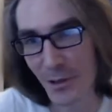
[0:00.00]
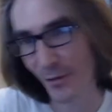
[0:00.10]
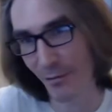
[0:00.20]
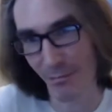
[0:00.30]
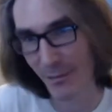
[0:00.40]

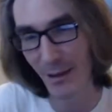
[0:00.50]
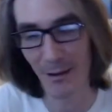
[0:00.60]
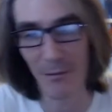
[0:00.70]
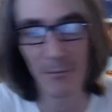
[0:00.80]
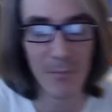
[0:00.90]
which is,
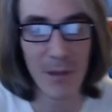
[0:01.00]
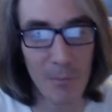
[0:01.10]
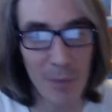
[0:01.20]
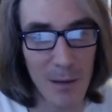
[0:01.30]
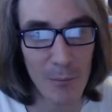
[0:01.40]

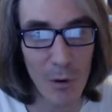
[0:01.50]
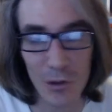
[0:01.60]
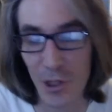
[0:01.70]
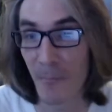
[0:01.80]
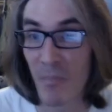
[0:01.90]

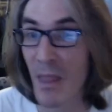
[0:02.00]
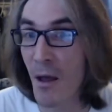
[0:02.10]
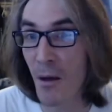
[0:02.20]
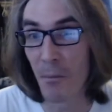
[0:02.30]
complete bullshit.